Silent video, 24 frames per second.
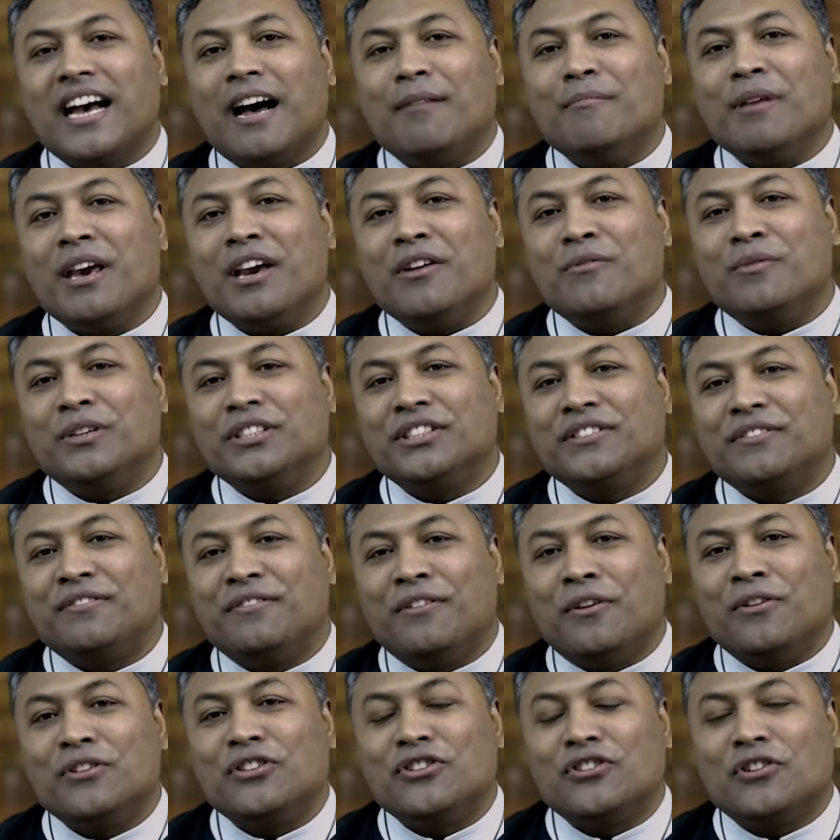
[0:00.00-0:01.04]
coming was
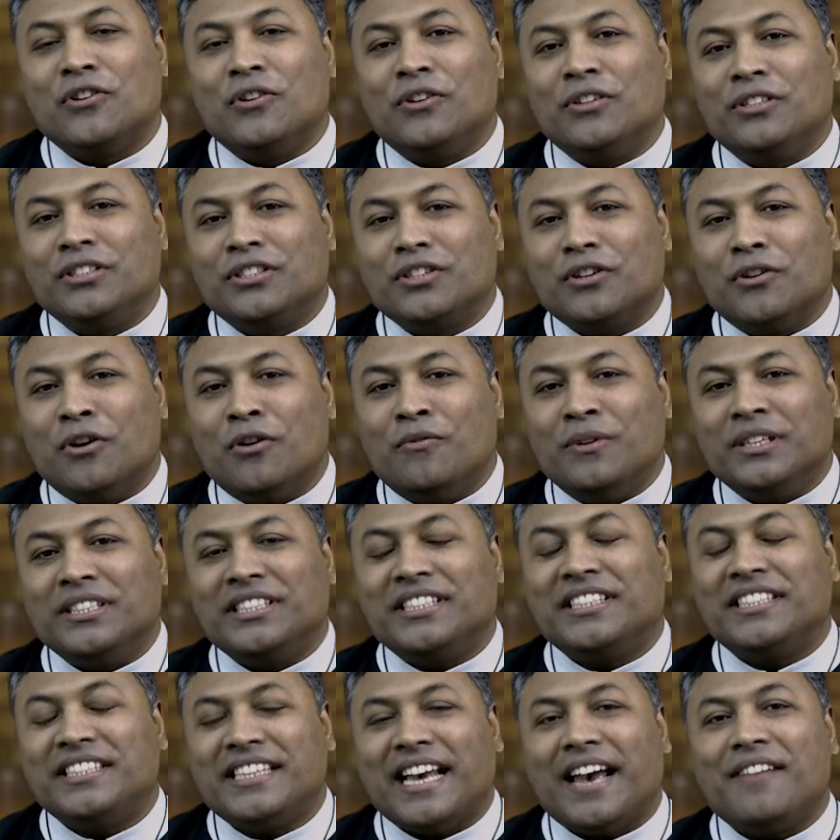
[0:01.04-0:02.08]
foretold over
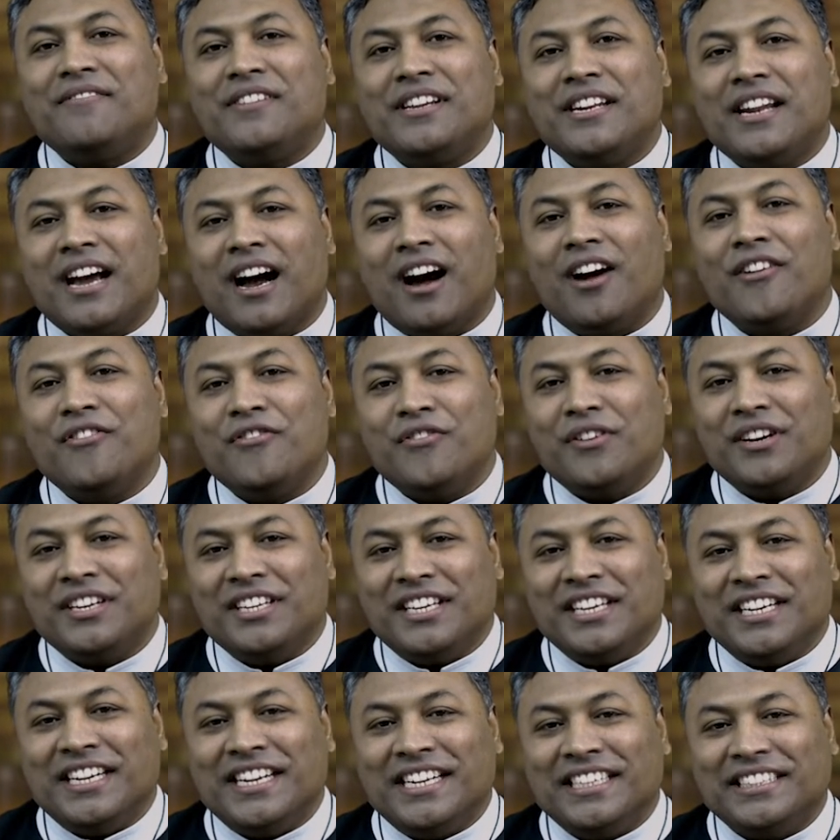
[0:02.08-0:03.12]
700
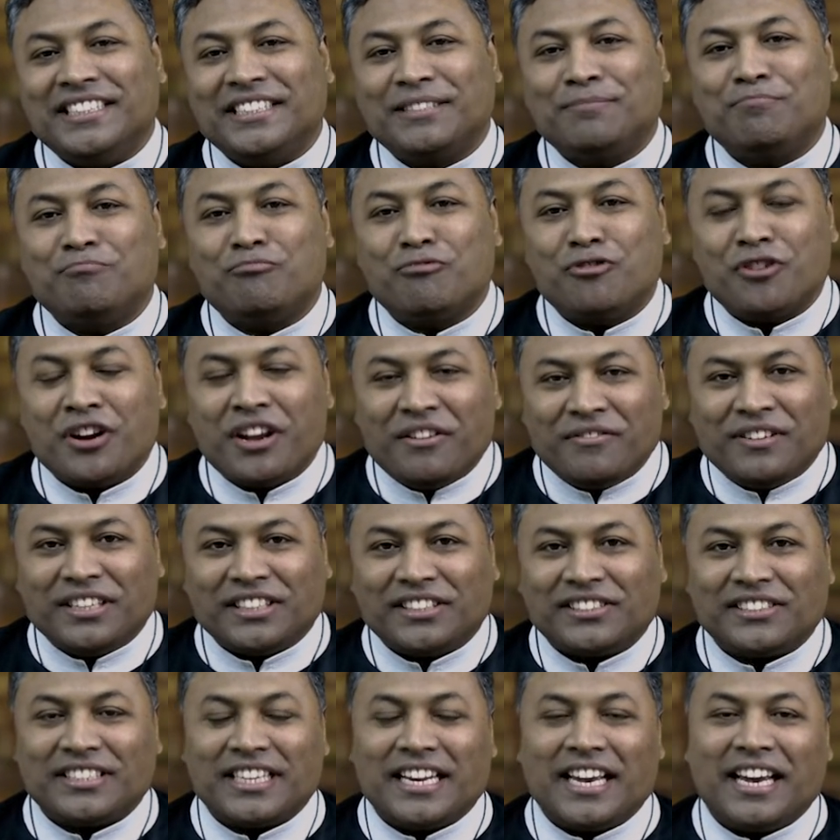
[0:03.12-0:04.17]
years
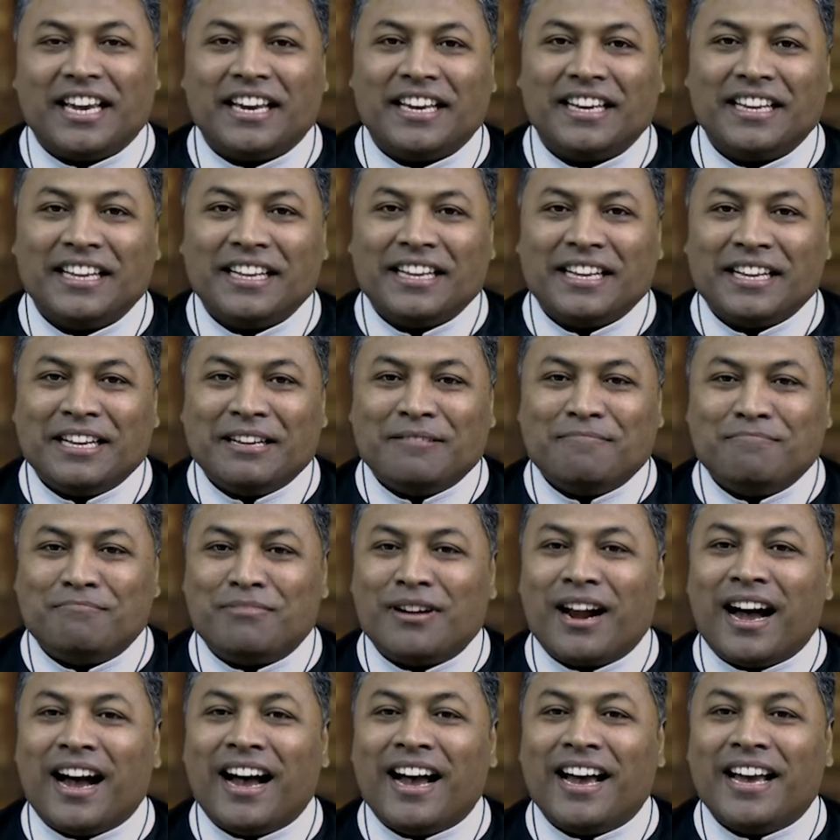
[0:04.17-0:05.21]
previously
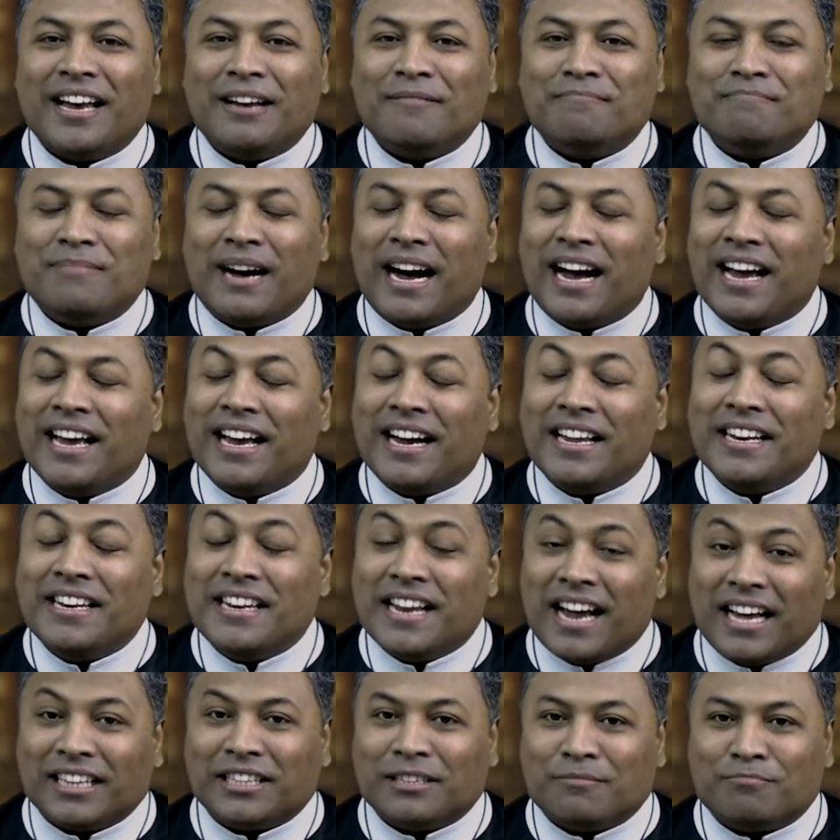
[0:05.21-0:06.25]
by
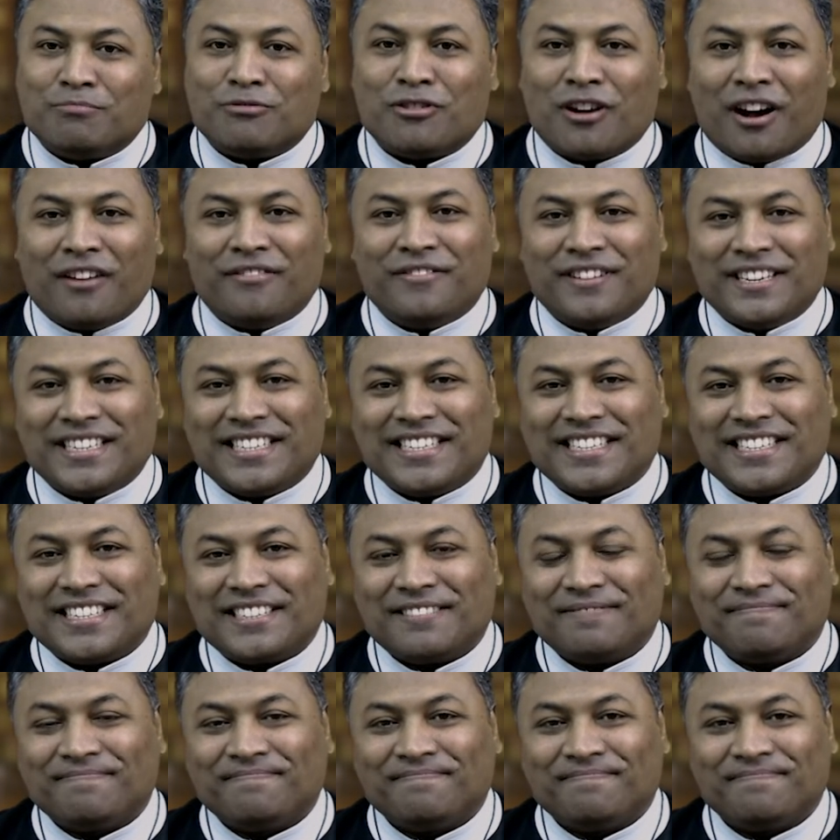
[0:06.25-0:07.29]
another
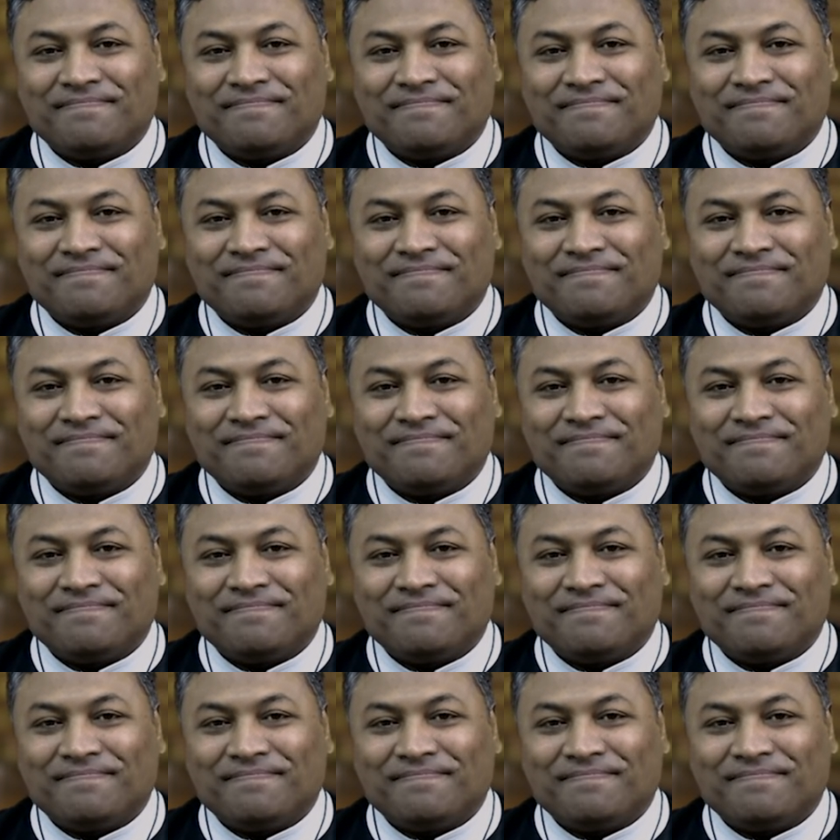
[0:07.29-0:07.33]
prophet.